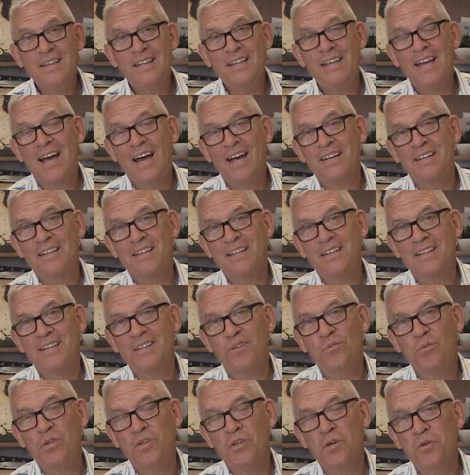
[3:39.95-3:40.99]
yet,
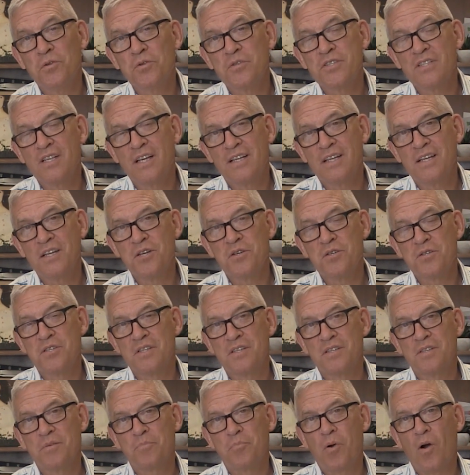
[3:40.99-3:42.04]
when the older son hears
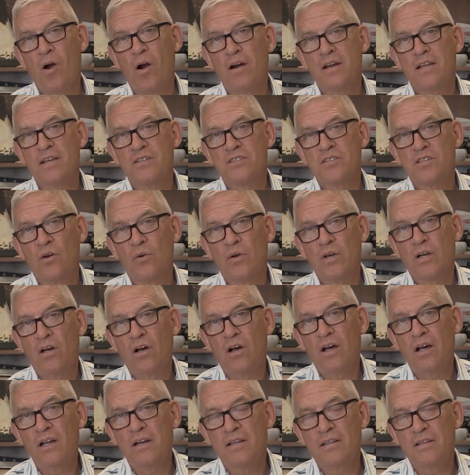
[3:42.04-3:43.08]
that the party is going
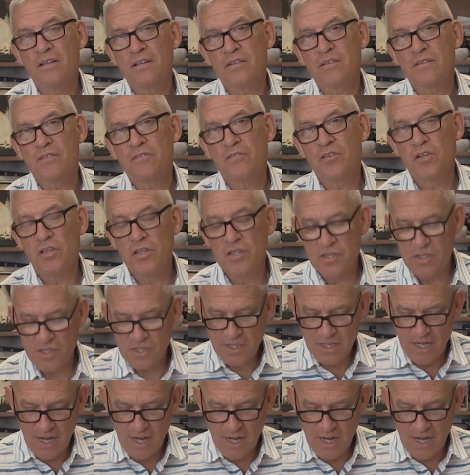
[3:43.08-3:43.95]
on and the, the village is